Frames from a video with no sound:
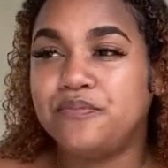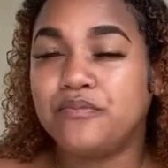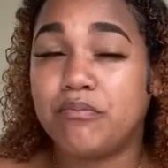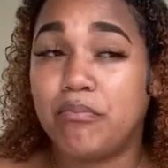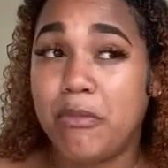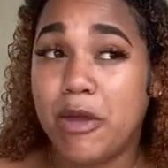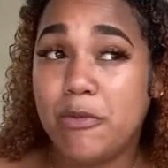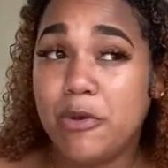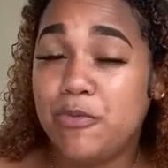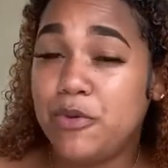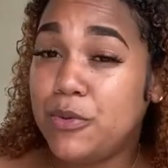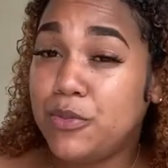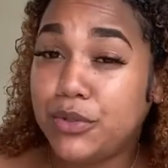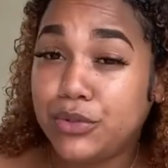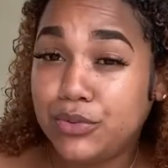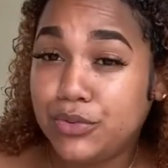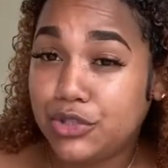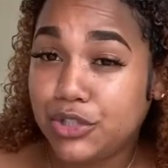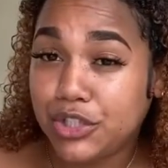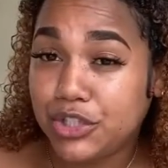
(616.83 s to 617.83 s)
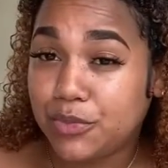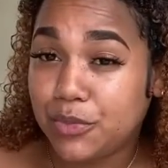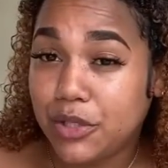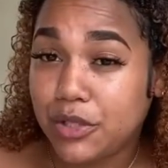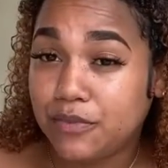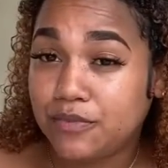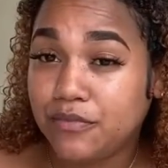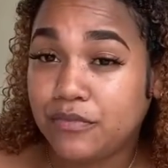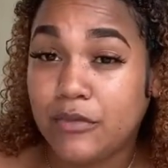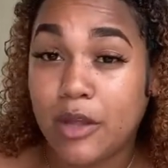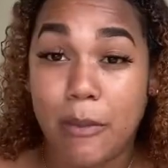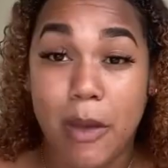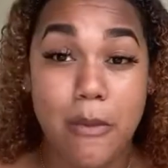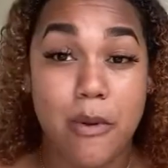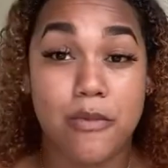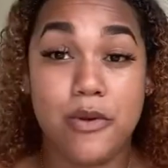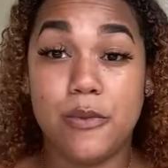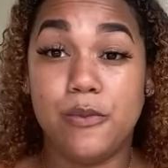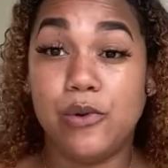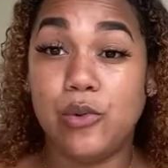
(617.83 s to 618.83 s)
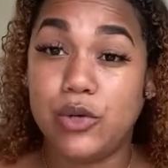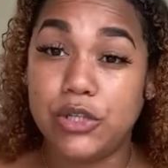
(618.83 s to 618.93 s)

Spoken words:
maybe people do judge me. Maybe people